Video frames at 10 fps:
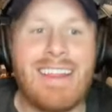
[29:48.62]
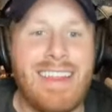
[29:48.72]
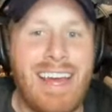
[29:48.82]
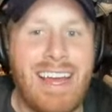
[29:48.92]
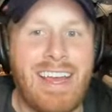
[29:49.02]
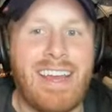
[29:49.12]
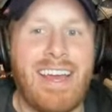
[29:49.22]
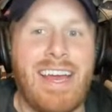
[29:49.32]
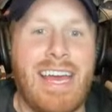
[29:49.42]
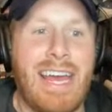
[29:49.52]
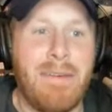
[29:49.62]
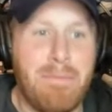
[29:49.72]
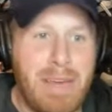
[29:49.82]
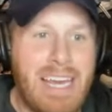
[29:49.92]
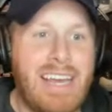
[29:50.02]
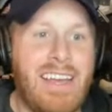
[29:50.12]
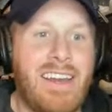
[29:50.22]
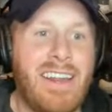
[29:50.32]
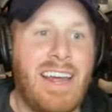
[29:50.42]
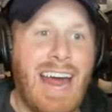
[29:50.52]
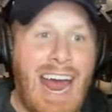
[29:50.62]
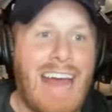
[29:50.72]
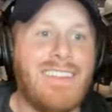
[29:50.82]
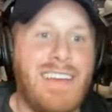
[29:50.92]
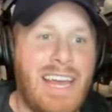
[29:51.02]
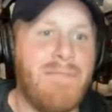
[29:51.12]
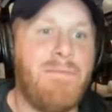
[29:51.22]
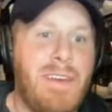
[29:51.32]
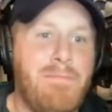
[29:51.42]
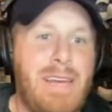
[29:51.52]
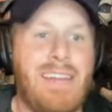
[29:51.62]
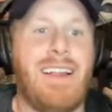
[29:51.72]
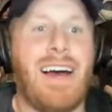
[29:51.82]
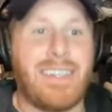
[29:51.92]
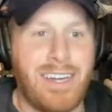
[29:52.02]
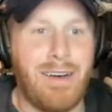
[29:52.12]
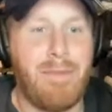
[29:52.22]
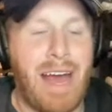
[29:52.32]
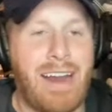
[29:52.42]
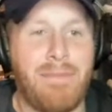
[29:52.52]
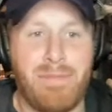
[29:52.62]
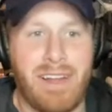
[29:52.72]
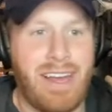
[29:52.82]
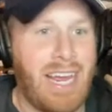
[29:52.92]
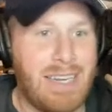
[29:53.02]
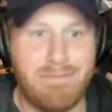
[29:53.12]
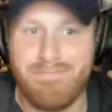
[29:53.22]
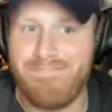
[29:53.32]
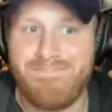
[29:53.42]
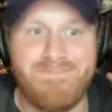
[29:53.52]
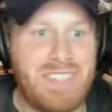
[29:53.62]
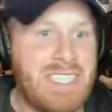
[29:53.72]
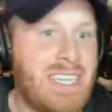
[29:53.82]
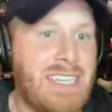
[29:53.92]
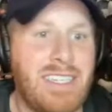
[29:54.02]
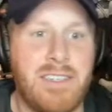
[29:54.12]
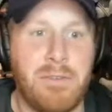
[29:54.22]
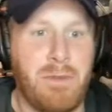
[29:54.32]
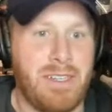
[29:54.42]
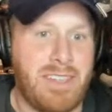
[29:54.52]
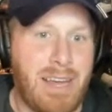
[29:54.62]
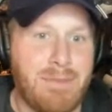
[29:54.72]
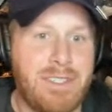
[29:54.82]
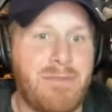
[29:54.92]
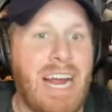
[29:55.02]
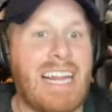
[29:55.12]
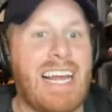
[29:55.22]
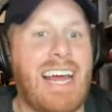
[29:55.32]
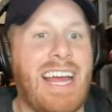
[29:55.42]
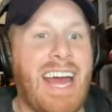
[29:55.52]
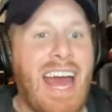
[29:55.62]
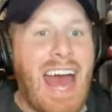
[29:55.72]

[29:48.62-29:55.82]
think Embiid had the MVP locked up had he played 62 plus games, right?